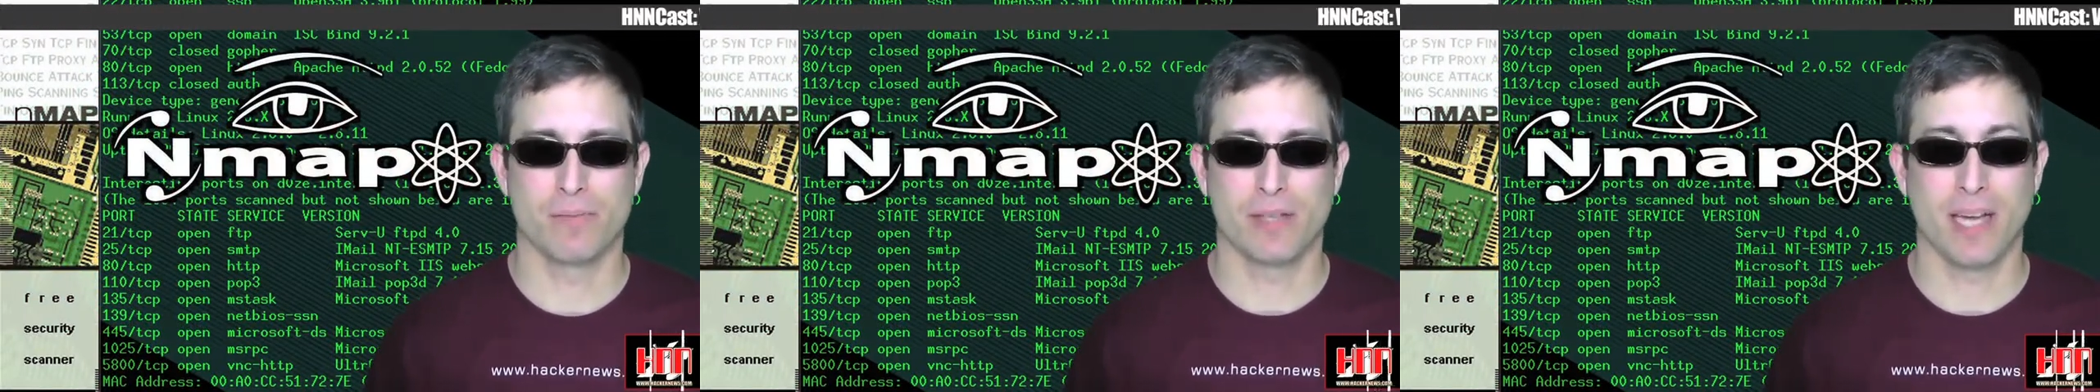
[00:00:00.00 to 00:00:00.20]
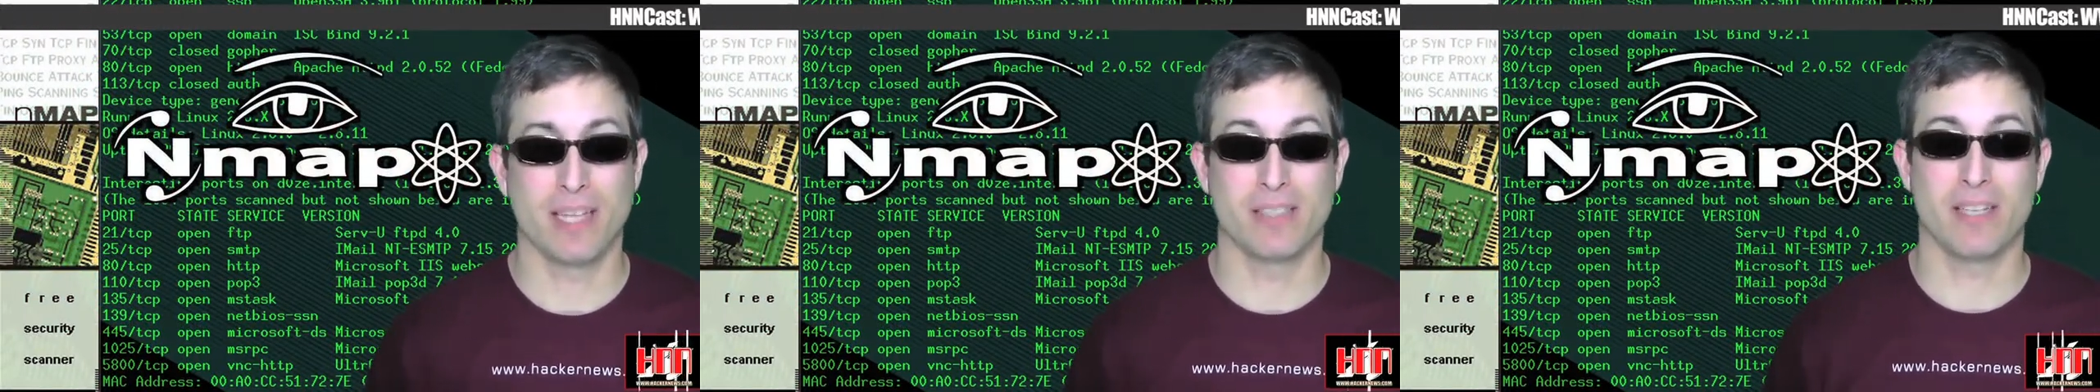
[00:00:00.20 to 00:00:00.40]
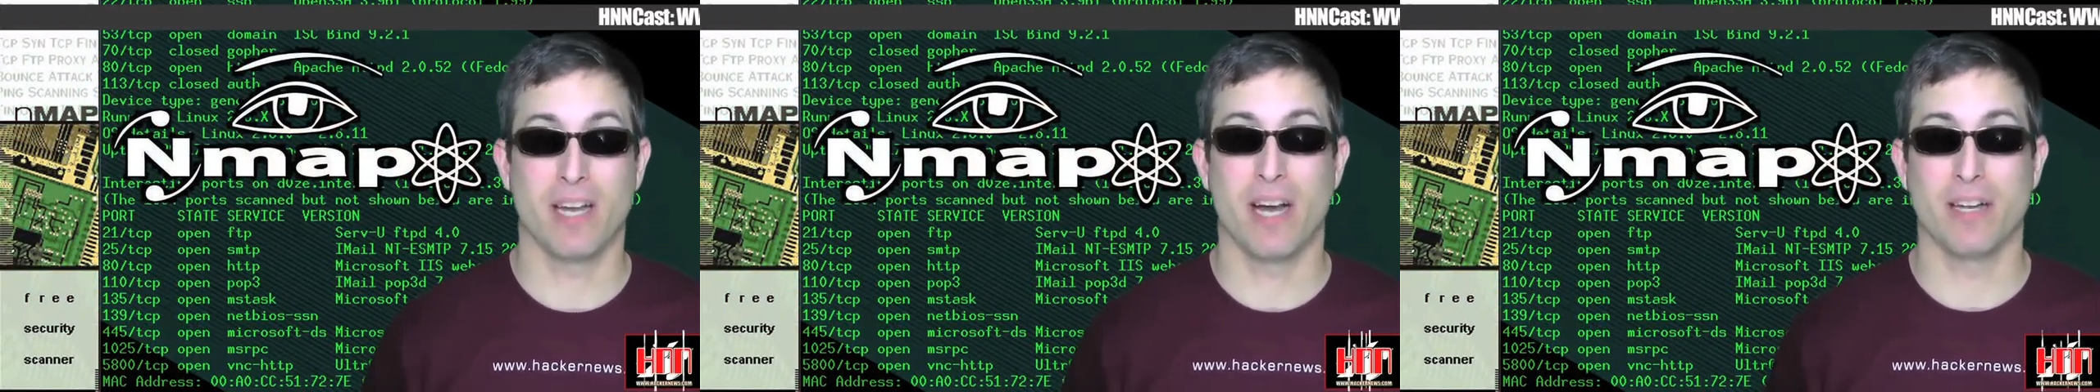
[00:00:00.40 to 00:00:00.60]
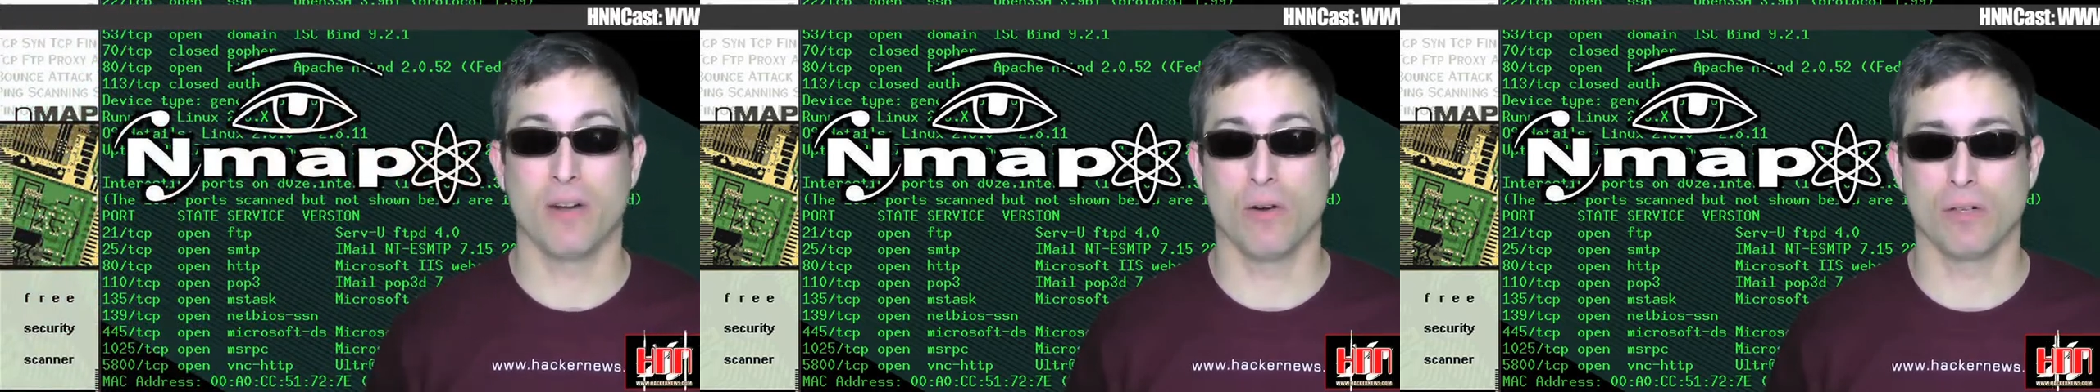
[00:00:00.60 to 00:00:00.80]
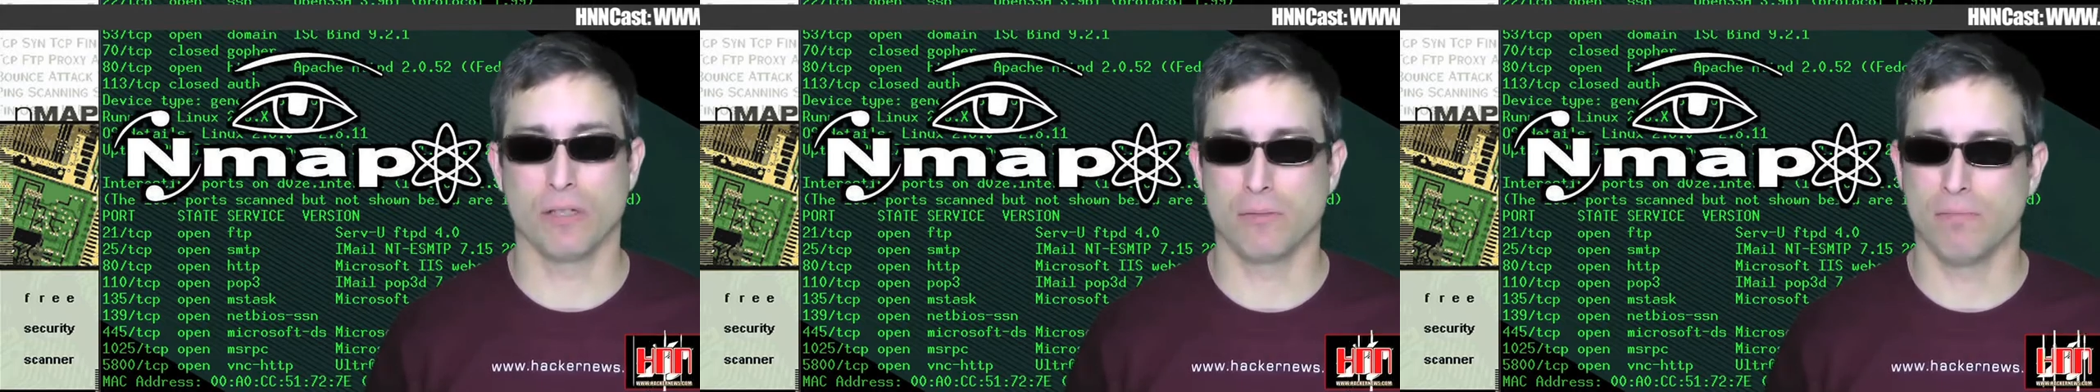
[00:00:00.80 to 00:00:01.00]
Can't say I
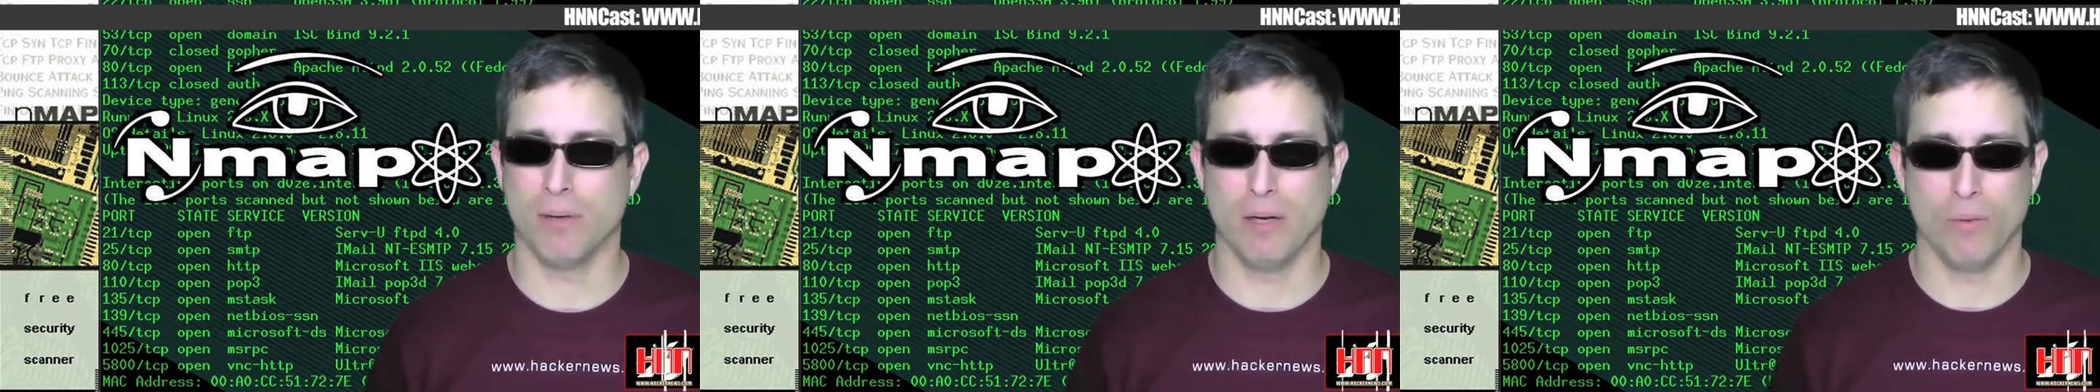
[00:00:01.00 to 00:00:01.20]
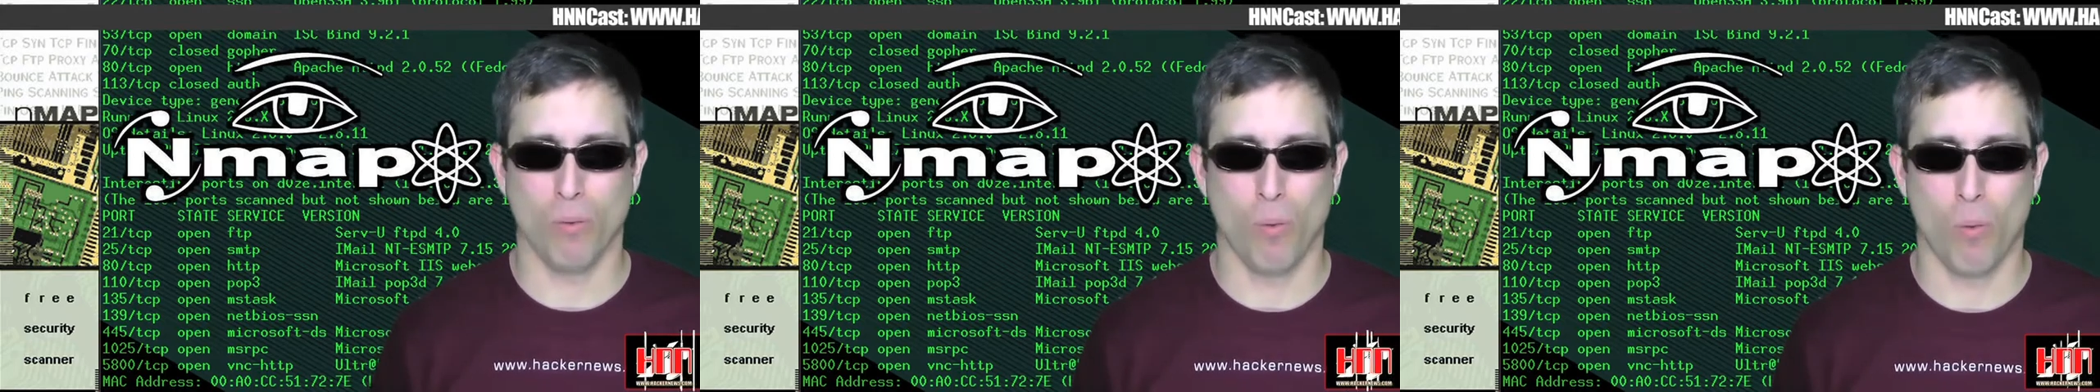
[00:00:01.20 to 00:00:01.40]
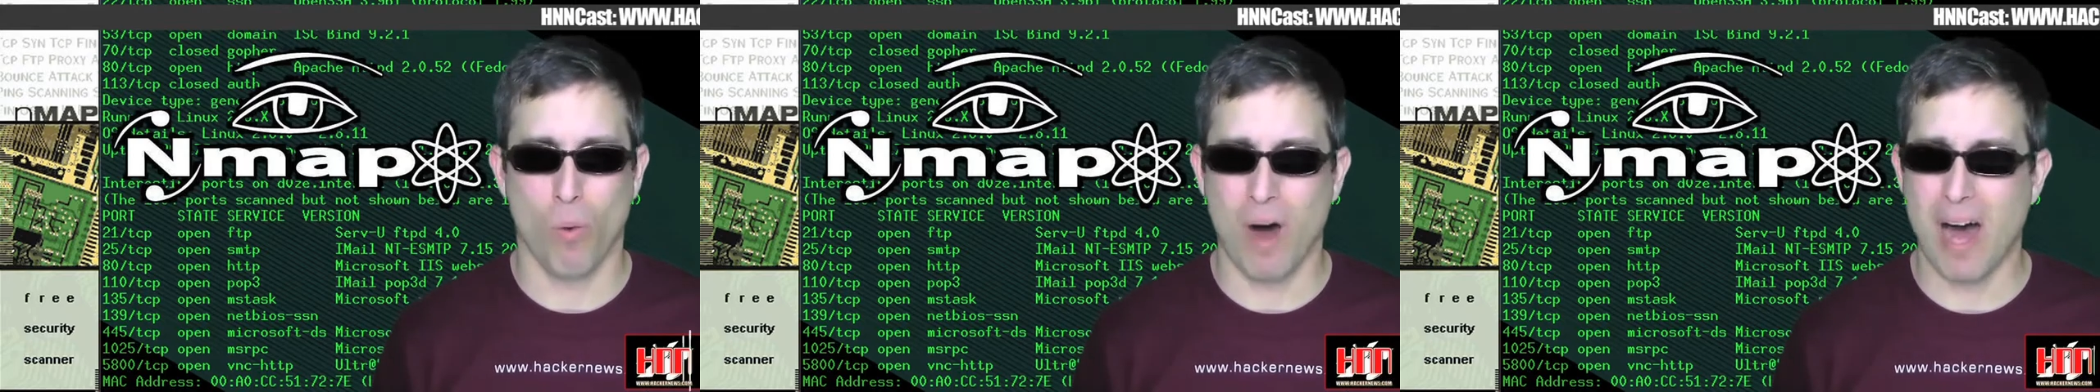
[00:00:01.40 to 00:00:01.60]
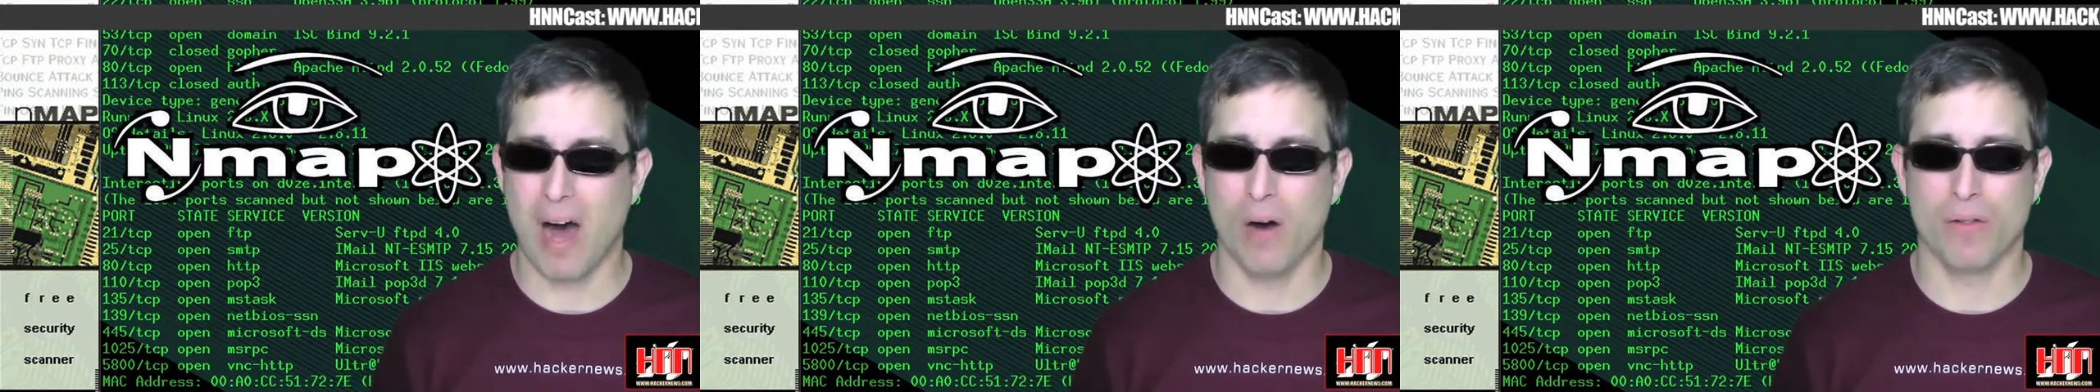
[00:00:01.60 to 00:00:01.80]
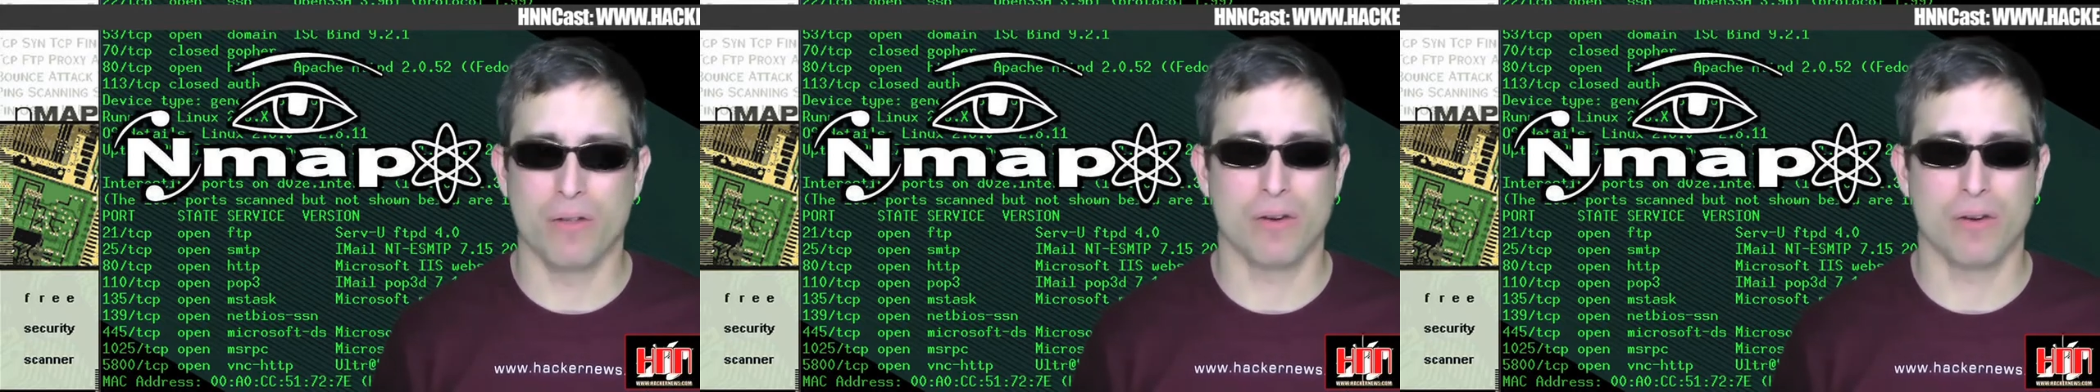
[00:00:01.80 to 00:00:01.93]
noticed, but wow,